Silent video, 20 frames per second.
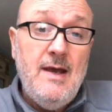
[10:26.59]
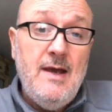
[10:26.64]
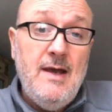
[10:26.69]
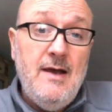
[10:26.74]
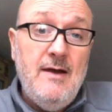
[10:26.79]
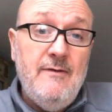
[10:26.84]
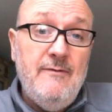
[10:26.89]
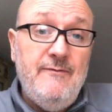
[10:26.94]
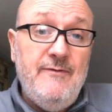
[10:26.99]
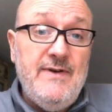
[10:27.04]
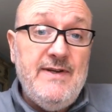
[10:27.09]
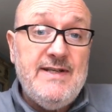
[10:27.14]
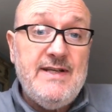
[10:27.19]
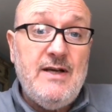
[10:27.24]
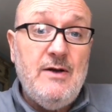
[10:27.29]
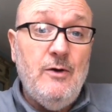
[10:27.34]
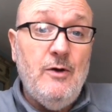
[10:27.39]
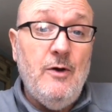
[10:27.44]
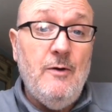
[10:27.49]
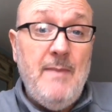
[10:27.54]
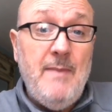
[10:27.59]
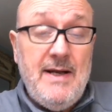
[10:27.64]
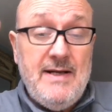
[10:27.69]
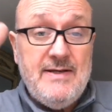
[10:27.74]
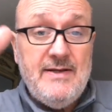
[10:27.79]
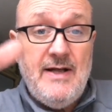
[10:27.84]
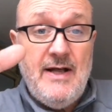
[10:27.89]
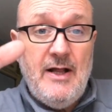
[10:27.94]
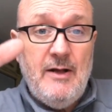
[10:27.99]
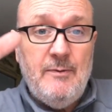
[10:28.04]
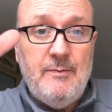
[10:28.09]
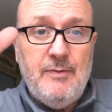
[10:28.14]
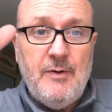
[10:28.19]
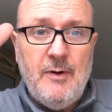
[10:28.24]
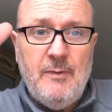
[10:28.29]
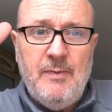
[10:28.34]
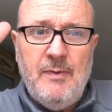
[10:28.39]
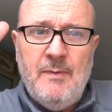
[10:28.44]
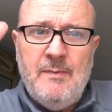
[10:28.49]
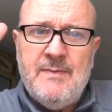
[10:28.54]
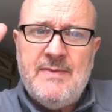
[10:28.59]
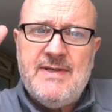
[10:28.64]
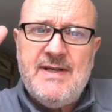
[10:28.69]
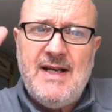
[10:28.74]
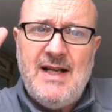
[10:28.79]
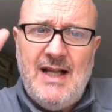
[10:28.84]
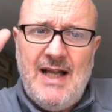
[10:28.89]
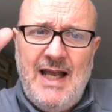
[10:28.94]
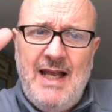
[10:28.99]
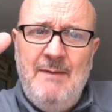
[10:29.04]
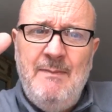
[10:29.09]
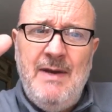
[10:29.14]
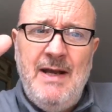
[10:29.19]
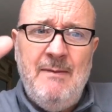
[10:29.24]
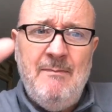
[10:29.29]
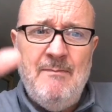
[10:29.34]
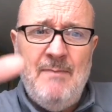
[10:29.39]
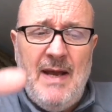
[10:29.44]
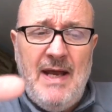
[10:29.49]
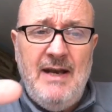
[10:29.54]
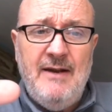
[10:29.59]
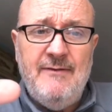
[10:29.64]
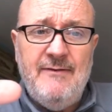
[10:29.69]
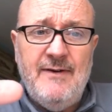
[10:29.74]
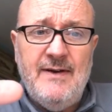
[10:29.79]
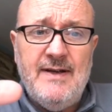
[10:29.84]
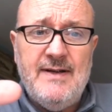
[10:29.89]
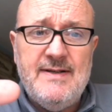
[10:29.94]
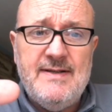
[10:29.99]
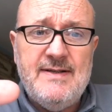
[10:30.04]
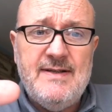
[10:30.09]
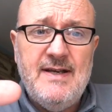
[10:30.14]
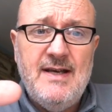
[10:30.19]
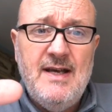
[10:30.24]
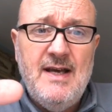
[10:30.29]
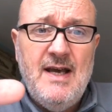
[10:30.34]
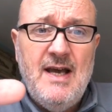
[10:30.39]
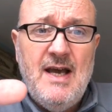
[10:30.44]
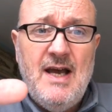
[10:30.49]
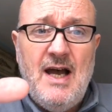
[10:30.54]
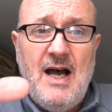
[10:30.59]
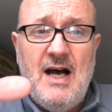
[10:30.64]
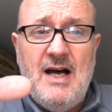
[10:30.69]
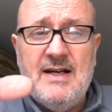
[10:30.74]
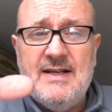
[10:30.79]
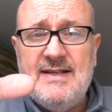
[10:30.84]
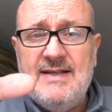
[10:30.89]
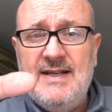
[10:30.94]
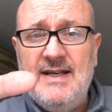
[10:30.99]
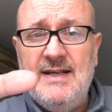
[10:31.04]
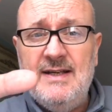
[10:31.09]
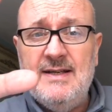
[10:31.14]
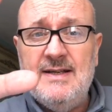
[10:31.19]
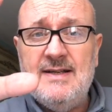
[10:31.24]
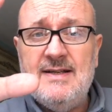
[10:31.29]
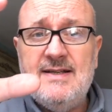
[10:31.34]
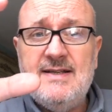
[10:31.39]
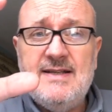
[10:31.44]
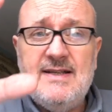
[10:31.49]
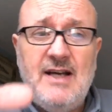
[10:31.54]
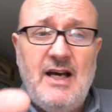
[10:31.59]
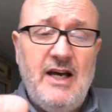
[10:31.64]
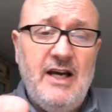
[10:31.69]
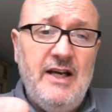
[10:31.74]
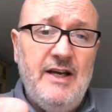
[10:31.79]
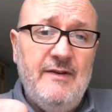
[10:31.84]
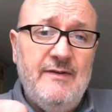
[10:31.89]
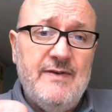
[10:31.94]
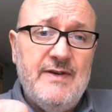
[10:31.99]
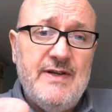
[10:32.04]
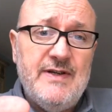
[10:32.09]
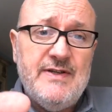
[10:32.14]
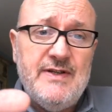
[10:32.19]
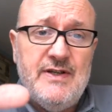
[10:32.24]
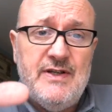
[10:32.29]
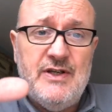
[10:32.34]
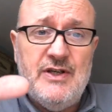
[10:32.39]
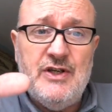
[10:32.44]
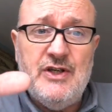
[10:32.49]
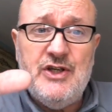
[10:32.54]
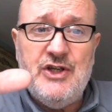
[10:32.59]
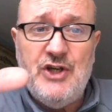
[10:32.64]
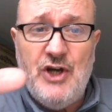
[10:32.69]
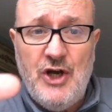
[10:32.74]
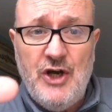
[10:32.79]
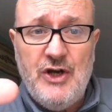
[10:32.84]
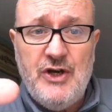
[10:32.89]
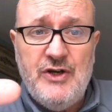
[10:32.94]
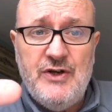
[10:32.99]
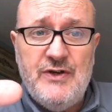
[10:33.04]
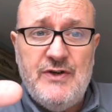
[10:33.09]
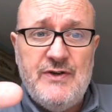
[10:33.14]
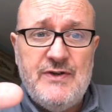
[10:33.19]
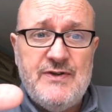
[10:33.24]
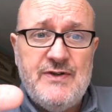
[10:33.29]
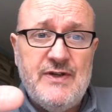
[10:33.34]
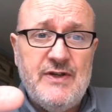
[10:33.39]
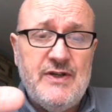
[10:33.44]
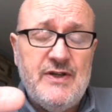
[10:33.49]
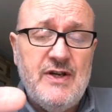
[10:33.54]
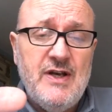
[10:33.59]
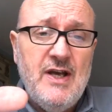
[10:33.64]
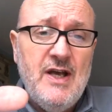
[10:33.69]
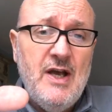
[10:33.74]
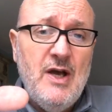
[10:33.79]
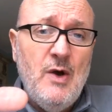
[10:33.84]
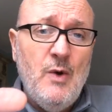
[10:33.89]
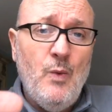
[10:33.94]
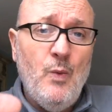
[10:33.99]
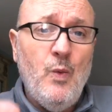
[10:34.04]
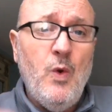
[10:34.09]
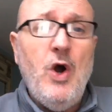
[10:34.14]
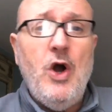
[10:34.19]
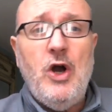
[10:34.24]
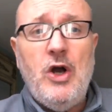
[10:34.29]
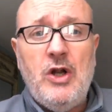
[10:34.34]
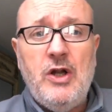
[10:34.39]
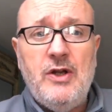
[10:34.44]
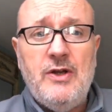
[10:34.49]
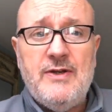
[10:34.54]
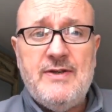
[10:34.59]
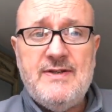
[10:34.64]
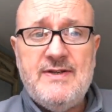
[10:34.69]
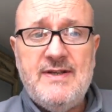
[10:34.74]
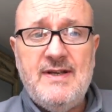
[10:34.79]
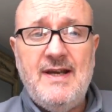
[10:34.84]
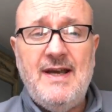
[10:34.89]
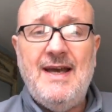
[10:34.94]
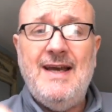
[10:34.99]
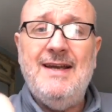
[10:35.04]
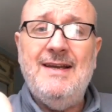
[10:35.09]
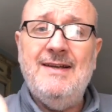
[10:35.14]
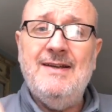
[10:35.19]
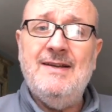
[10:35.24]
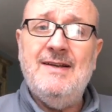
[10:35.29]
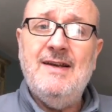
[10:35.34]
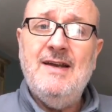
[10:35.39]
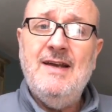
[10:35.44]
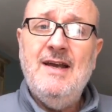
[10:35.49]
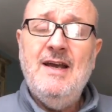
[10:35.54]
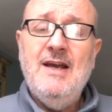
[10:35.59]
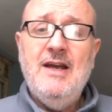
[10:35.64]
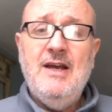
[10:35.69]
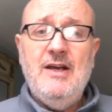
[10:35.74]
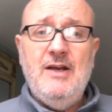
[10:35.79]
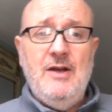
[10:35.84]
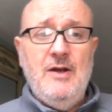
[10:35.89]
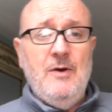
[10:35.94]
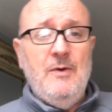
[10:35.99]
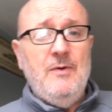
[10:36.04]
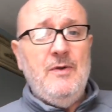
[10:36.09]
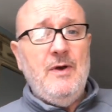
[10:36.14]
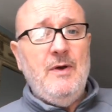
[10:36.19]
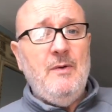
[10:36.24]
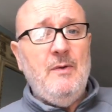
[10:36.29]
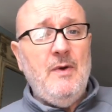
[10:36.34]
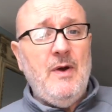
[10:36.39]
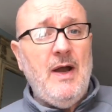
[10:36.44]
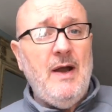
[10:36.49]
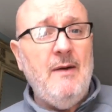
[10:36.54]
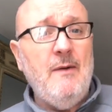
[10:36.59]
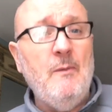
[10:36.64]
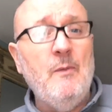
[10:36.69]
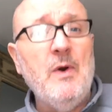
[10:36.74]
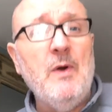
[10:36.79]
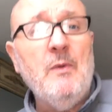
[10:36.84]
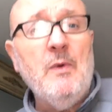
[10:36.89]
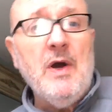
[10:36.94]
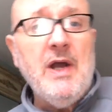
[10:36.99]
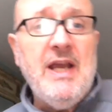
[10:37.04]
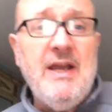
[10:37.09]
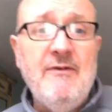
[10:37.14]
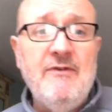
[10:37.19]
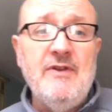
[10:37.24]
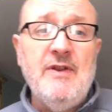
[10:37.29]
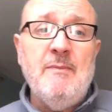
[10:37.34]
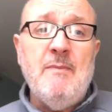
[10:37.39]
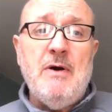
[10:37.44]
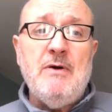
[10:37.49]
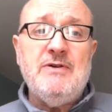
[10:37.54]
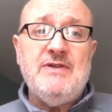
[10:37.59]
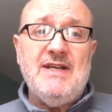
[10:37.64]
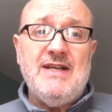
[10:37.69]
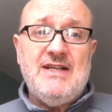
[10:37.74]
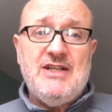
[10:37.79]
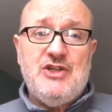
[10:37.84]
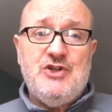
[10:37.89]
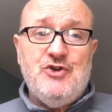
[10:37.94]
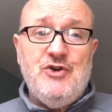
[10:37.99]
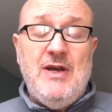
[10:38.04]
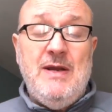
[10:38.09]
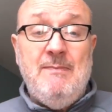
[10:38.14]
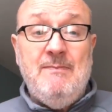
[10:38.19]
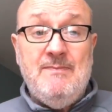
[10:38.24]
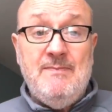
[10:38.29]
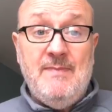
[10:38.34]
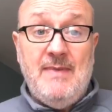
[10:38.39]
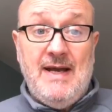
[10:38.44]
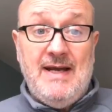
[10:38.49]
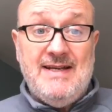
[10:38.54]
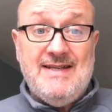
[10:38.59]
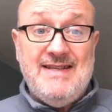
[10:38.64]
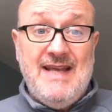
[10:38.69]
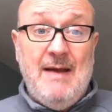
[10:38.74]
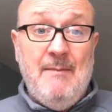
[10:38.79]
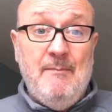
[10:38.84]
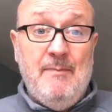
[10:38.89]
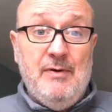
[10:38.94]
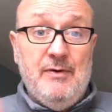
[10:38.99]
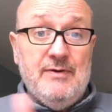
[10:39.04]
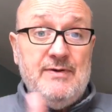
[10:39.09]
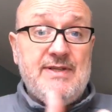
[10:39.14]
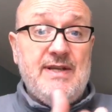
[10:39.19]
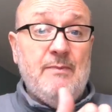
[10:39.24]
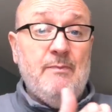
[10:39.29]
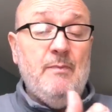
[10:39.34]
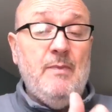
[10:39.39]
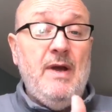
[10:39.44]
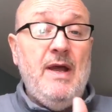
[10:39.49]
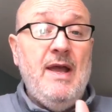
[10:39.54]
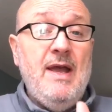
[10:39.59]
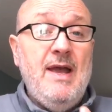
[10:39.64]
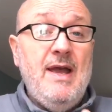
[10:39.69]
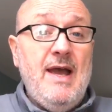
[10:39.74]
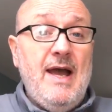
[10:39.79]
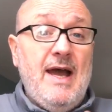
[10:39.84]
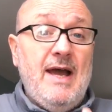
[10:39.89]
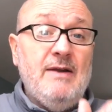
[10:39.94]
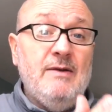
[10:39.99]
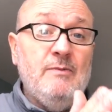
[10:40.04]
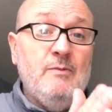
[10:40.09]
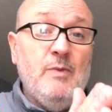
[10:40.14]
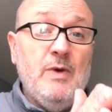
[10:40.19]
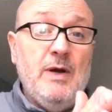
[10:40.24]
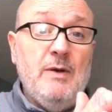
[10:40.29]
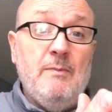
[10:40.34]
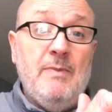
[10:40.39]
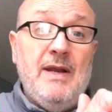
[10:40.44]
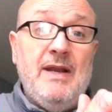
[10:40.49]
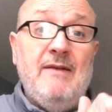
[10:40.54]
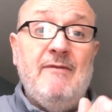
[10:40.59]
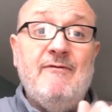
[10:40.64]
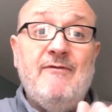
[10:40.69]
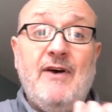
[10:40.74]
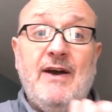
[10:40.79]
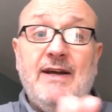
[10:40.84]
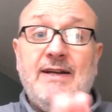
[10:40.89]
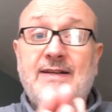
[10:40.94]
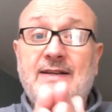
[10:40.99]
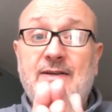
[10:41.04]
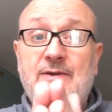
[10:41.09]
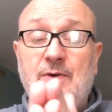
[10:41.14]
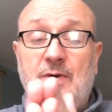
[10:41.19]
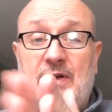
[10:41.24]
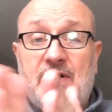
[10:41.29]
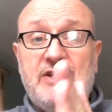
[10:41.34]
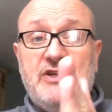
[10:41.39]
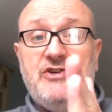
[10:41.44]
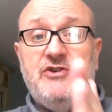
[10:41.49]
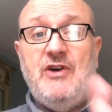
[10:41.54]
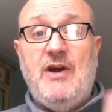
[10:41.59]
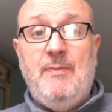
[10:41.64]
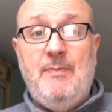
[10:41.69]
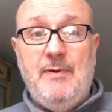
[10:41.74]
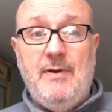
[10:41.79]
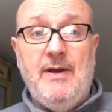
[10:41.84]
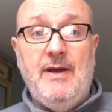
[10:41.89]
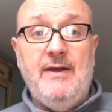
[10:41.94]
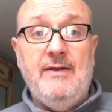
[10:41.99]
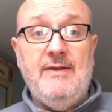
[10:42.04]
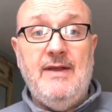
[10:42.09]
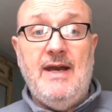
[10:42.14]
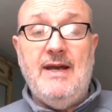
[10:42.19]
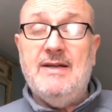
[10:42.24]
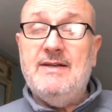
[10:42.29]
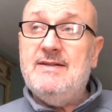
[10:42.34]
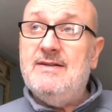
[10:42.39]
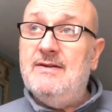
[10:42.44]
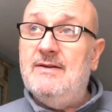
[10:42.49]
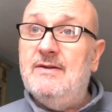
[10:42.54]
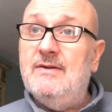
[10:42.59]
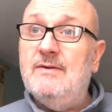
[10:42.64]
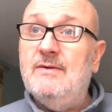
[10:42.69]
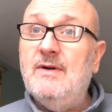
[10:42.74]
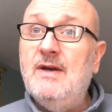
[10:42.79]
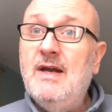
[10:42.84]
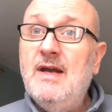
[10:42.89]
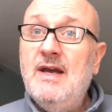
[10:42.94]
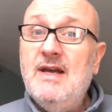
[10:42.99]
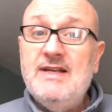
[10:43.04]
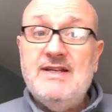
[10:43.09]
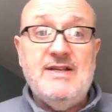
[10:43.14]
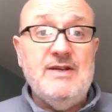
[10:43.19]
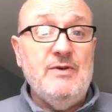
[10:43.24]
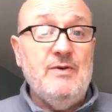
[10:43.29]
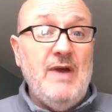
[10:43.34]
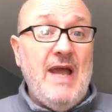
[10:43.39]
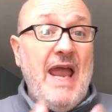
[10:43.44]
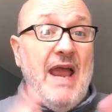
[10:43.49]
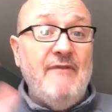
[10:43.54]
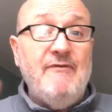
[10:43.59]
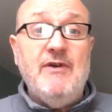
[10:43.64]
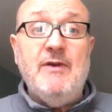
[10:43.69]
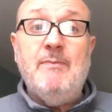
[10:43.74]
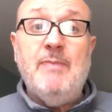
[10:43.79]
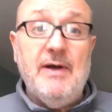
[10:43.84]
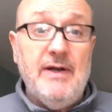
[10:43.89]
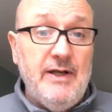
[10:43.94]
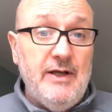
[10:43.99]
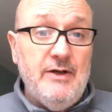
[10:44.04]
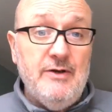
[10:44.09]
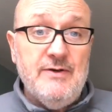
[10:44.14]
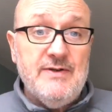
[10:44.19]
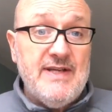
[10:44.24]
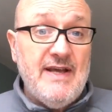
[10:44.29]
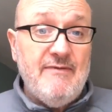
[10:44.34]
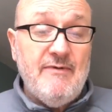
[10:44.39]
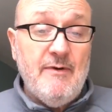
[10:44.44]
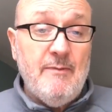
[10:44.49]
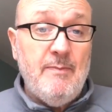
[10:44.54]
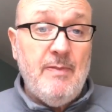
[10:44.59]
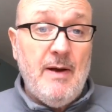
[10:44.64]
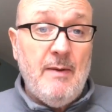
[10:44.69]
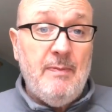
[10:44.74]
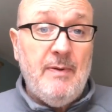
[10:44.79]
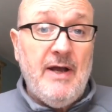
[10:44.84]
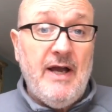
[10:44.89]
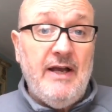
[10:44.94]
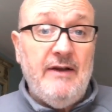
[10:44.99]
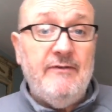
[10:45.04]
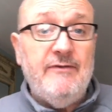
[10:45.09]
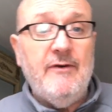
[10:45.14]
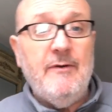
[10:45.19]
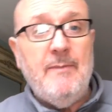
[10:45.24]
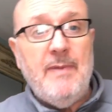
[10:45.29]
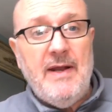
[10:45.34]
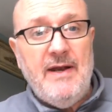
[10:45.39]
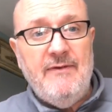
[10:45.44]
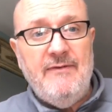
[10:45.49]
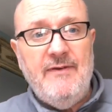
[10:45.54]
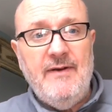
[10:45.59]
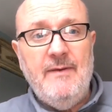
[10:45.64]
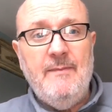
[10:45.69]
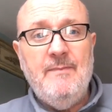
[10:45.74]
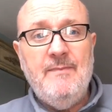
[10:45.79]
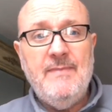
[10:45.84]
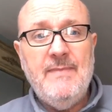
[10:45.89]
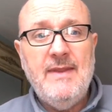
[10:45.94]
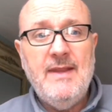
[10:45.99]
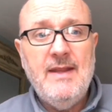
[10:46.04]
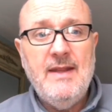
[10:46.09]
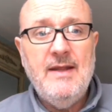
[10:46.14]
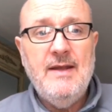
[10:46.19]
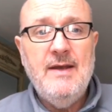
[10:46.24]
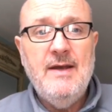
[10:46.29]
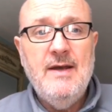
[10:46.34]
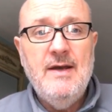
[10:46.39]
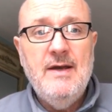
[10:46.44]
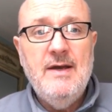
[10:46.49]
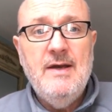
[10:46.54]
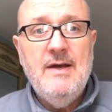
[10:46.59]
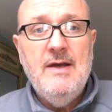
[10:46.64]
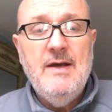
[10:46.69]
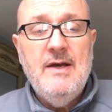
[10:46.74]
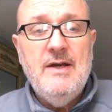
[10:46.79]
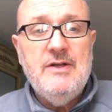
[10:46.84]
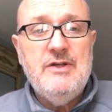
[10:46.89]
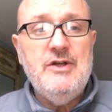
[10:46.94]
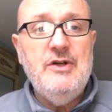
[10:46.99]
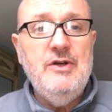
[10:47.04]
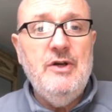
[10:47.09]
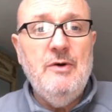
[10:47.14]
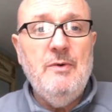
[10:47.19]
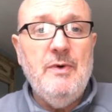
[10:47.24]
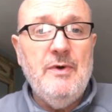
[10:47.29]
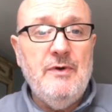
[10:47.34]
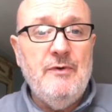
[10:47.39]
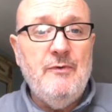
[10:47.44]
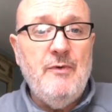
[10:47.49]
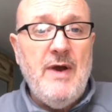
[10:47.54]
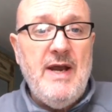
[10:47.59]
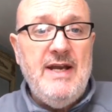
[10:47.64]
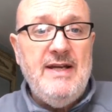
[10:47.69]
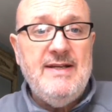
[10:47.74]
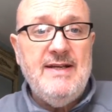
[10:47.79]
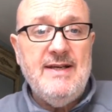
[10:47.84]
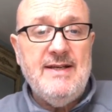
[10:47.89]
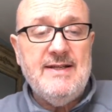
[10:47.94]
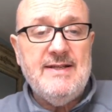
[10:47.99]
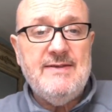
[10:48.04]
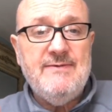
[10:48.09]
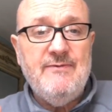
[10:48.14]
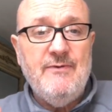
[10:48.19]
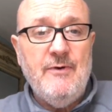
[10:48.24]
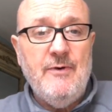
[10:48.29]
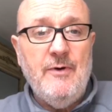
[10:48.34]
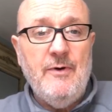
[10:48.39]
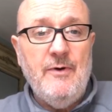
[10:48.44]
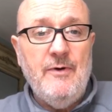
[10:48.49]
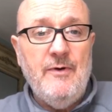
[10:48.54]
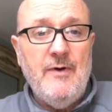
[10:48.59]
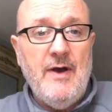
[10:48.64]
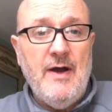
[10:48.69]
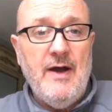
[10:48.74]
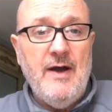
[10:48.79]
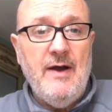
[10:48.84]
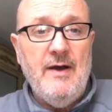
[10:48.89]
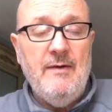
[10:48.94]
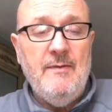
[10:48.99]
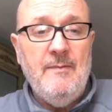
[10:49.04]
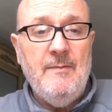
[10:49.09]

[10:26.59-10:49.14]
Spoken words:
physical or mental health problems claiming benefits are seen as skivers and shirkers and workless, and we're given the most extreme examples, and we're being invited to extrapolate that to everybody who's ever applied for a benefit. Do you know what the rate is for